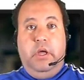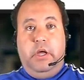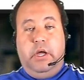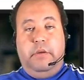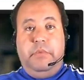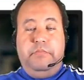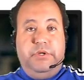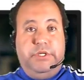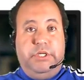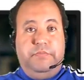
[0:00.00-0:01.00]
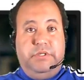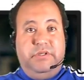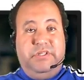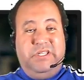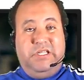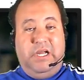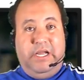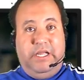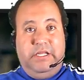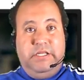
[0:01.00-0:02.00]
membership
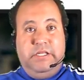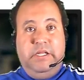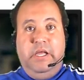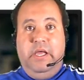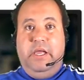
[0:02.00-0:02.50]
sites